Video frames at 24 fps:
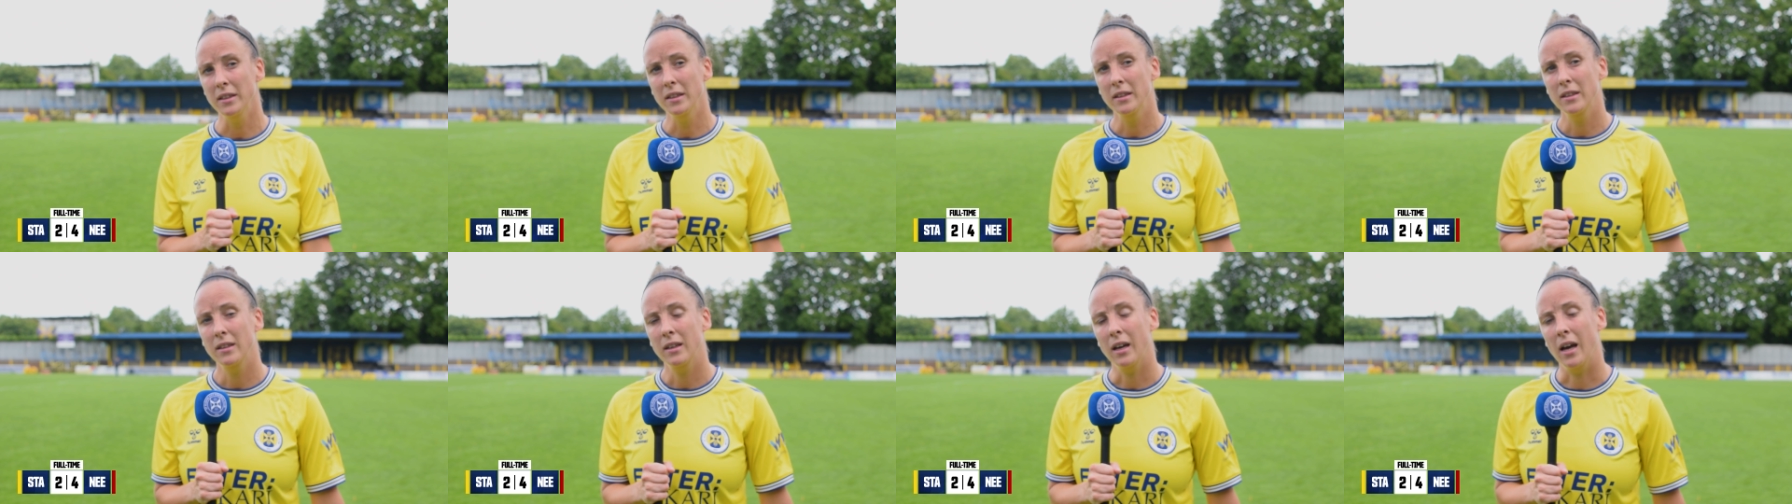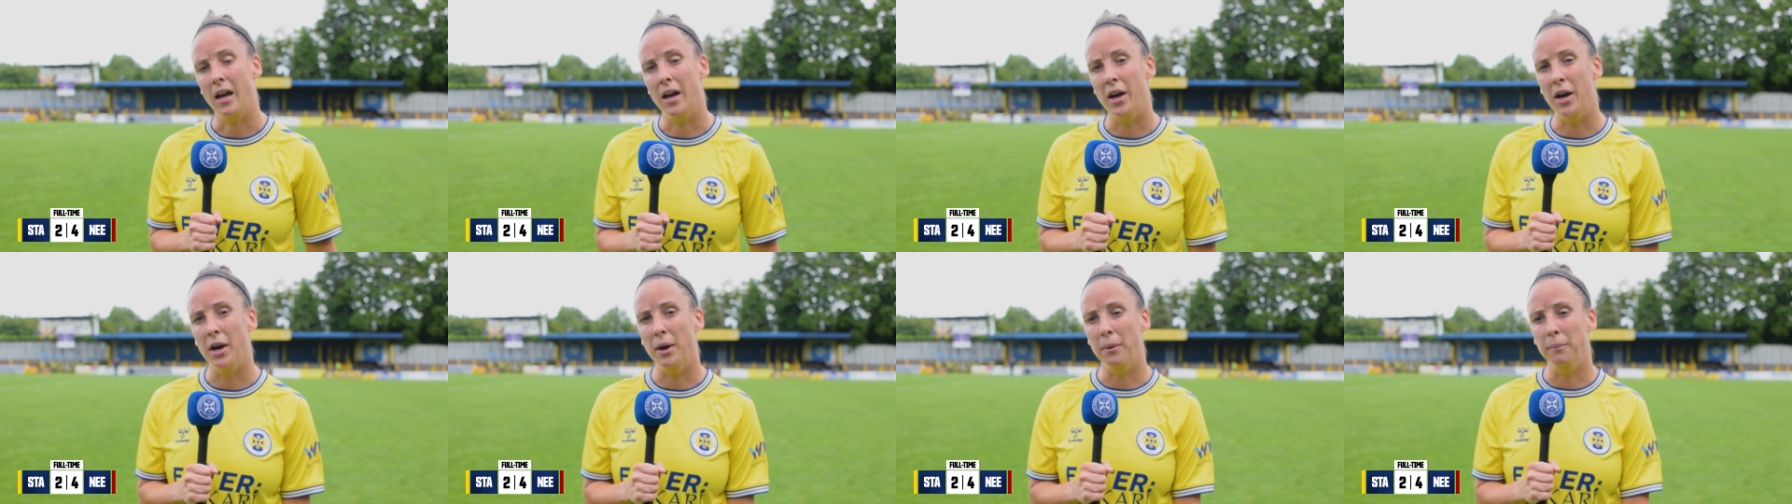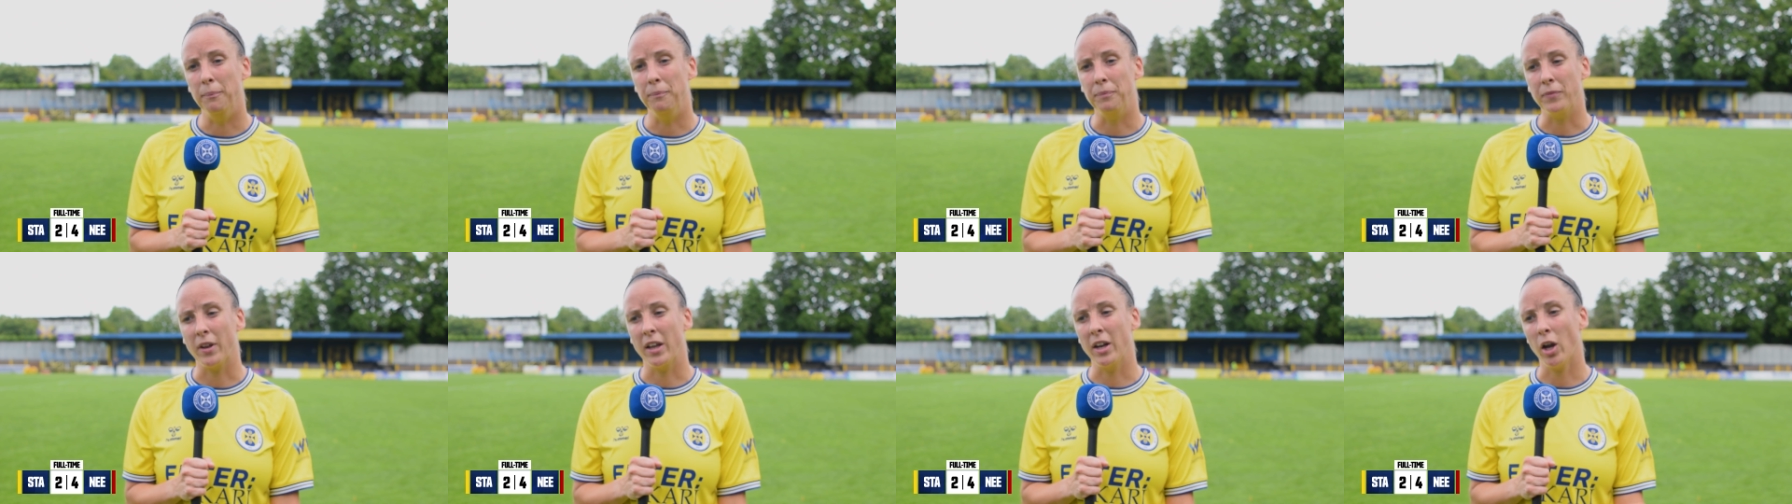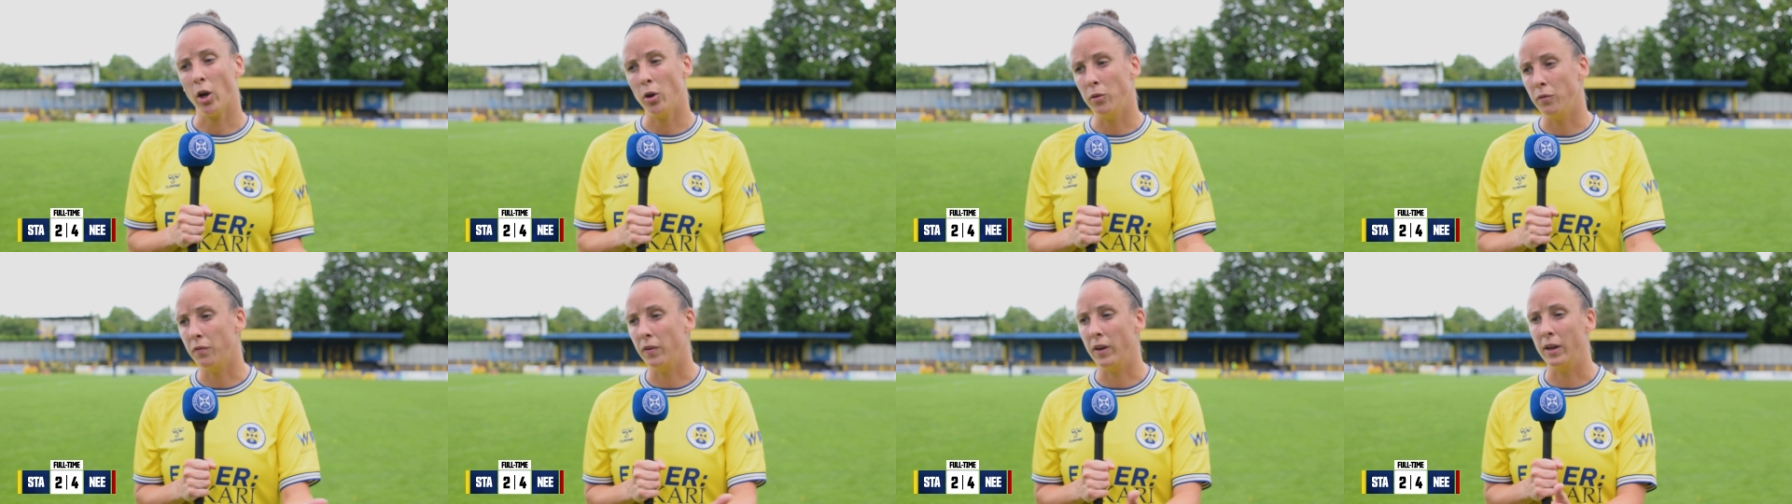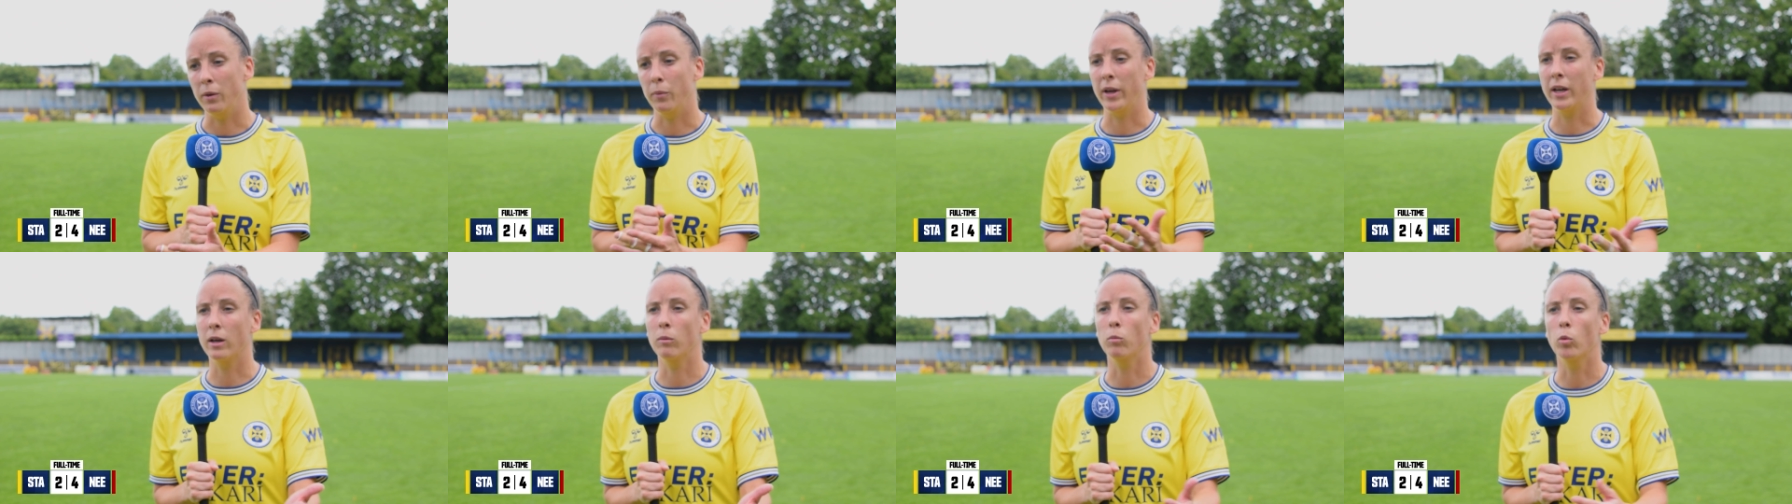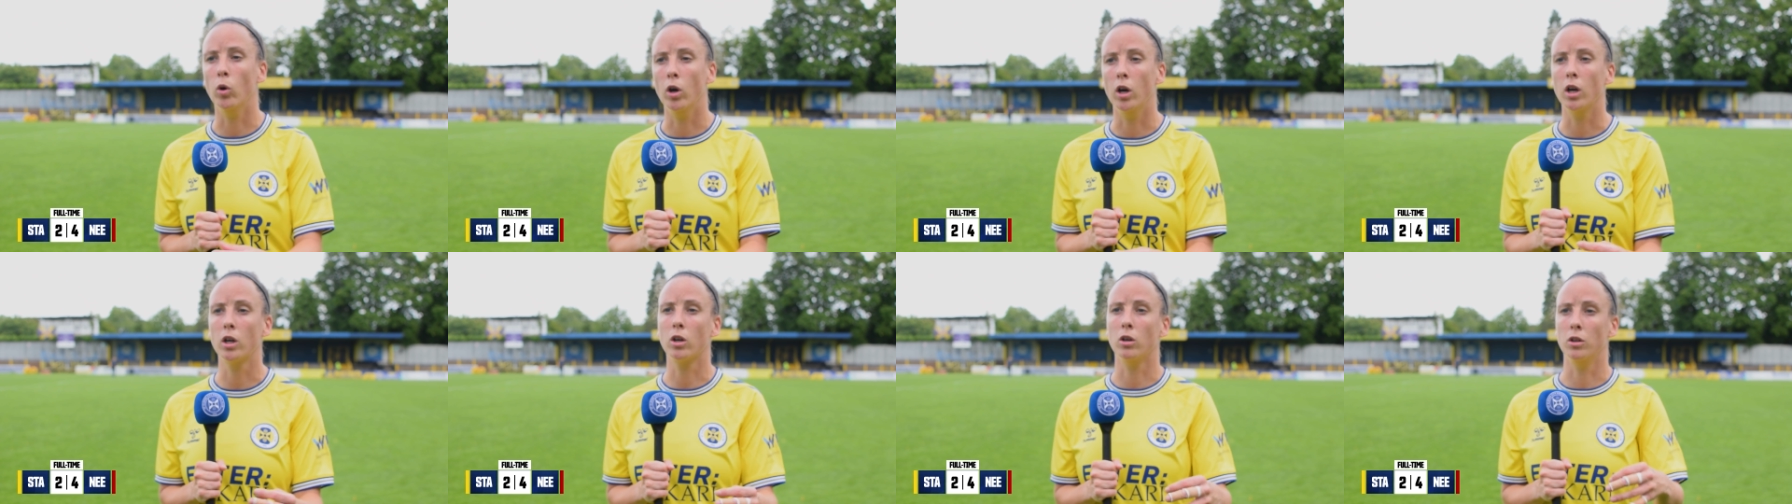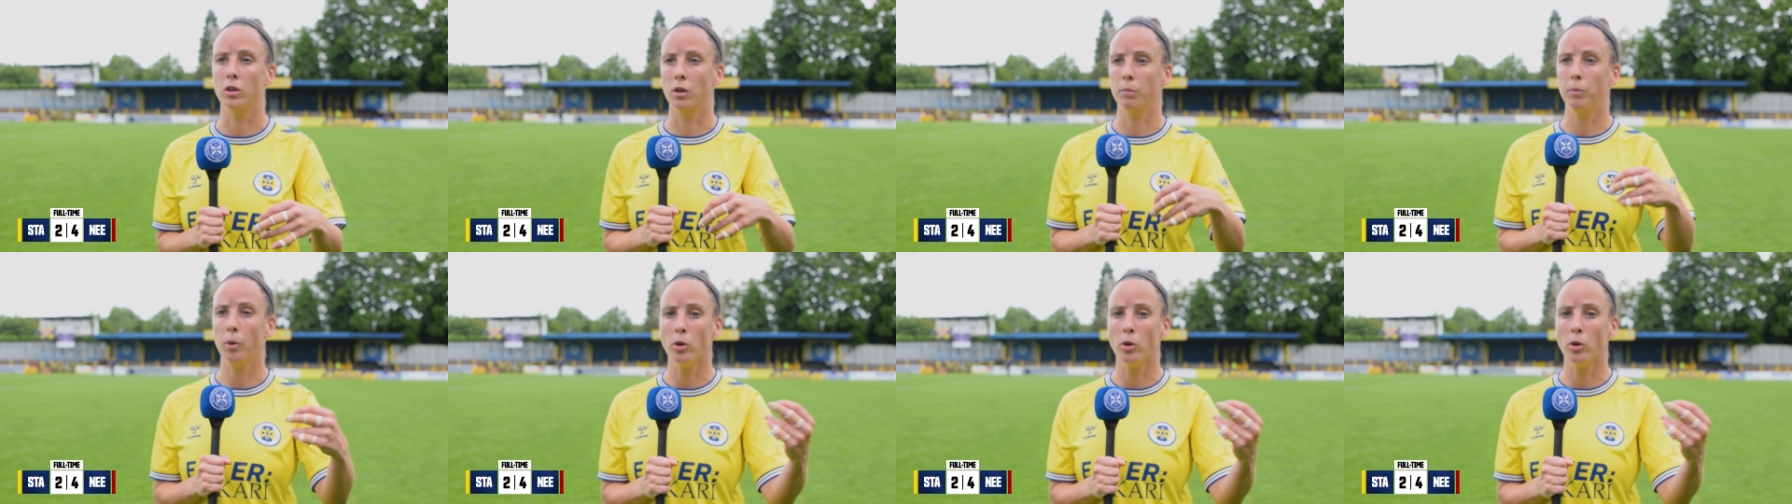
um, and hopefully we can work on the